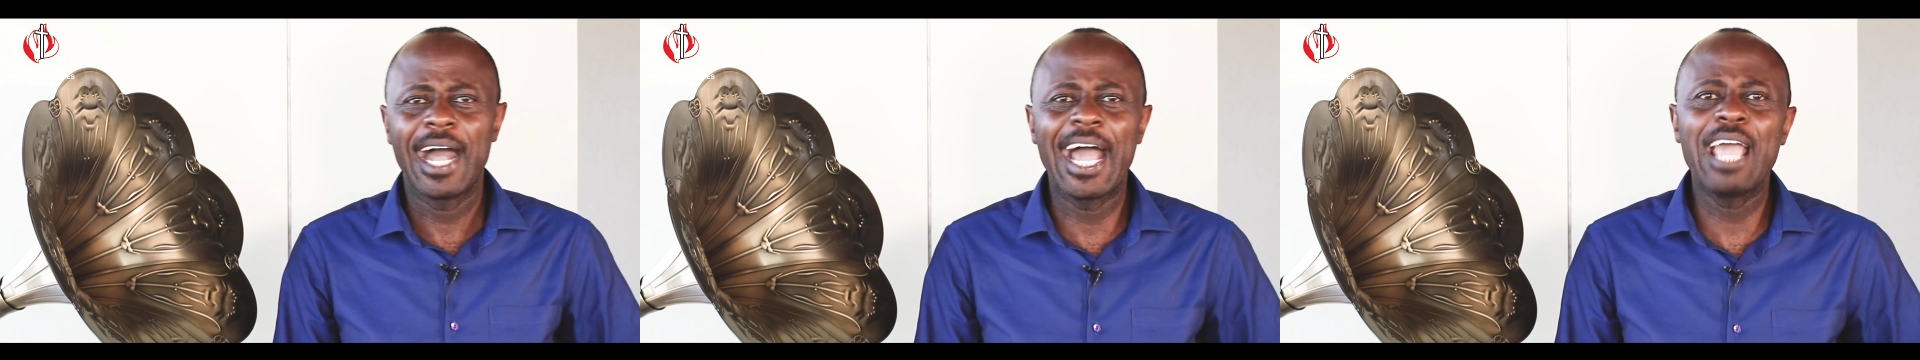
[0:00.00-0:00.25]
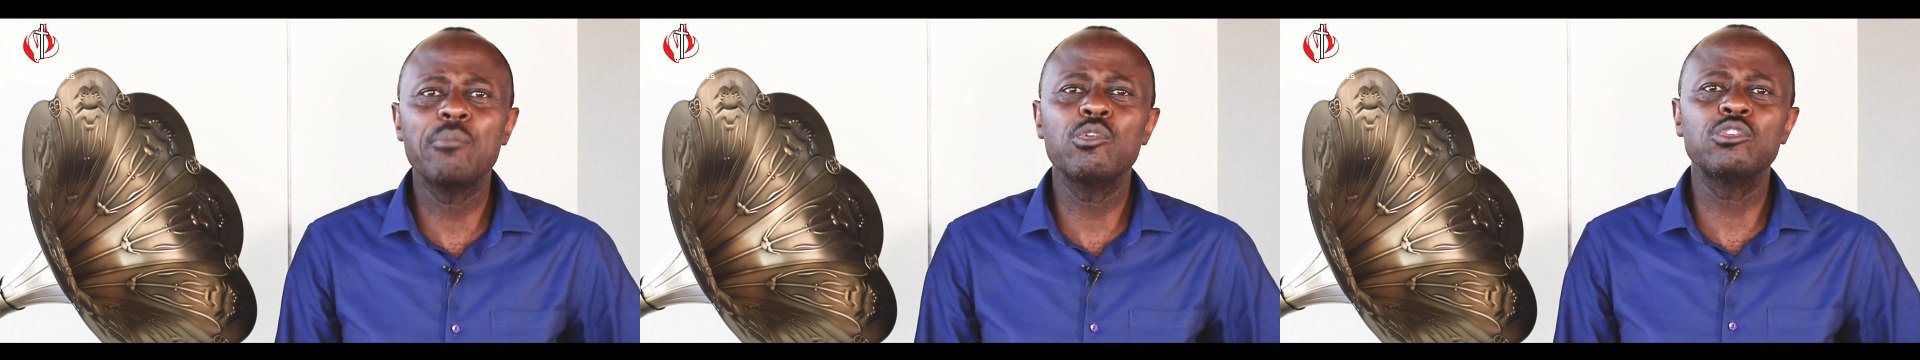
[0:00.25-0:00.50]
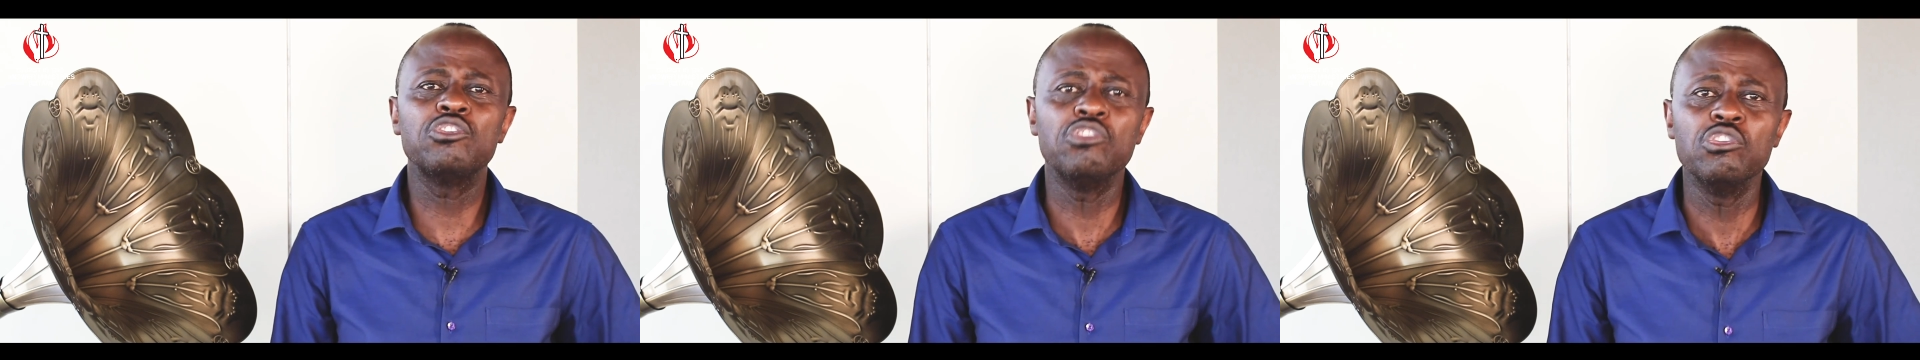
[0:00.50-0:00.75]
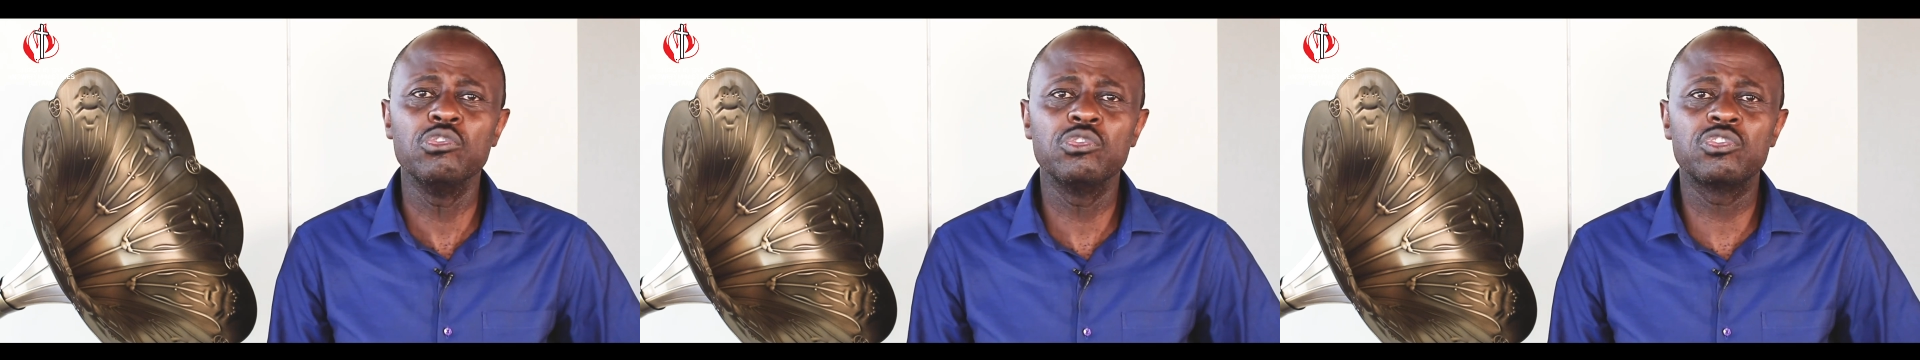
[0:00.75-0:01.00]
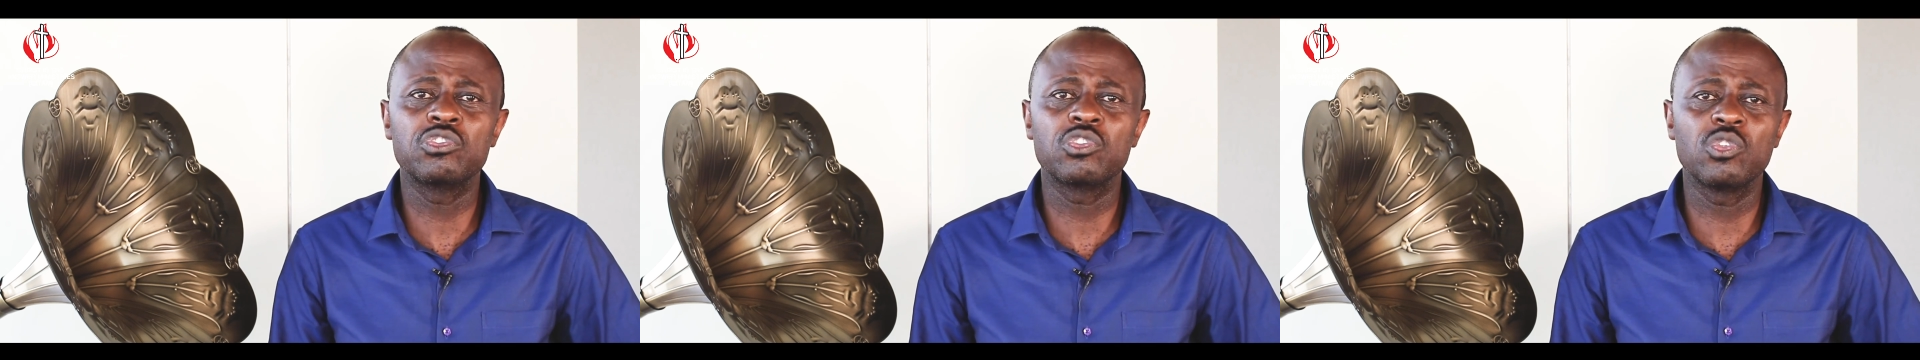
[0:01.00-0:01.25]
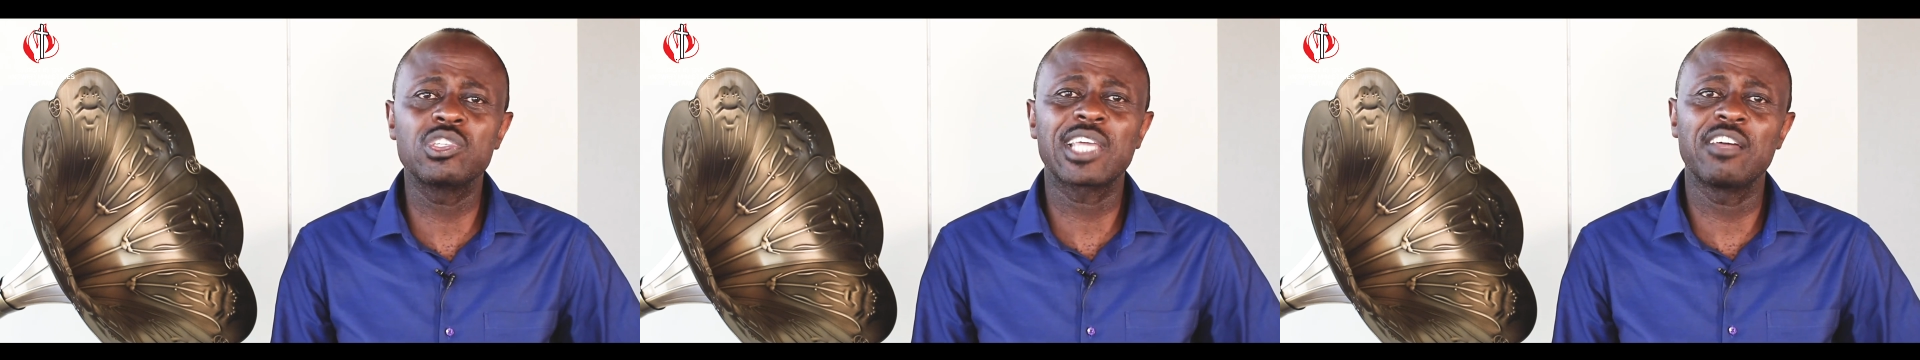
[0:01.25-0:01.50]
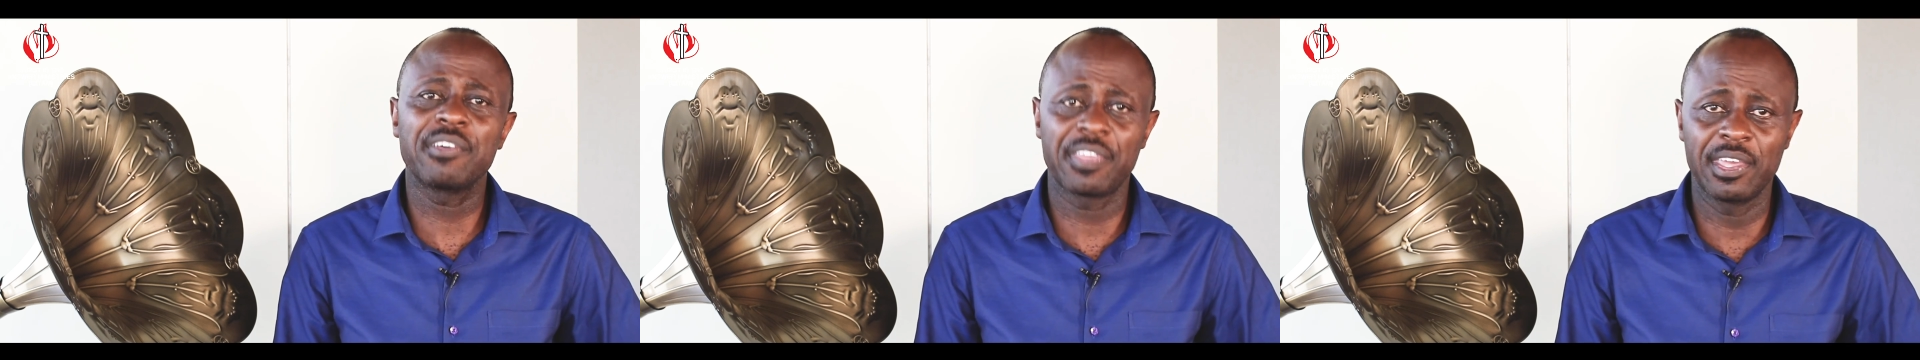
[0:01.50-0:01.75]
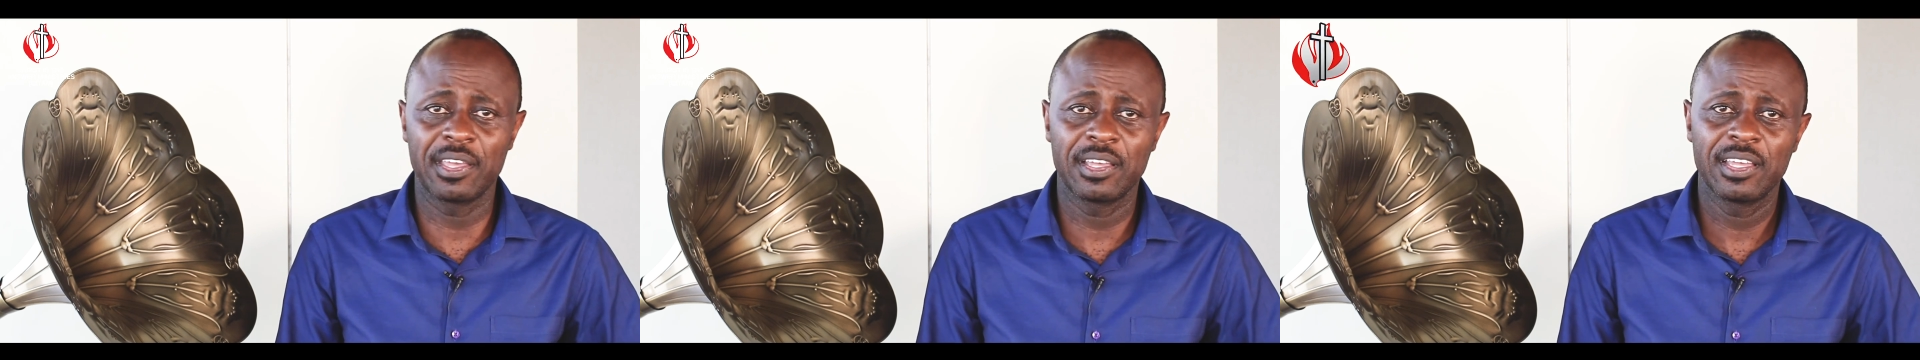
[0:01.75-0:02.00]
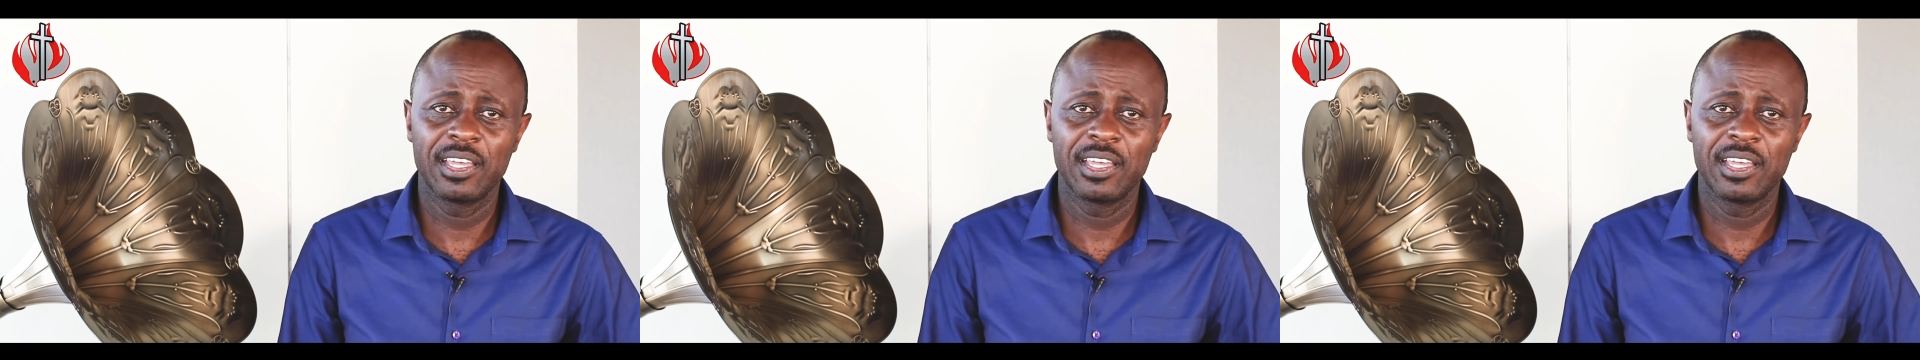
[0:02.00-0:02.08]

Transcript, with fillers: I am not used to this kind of a thing.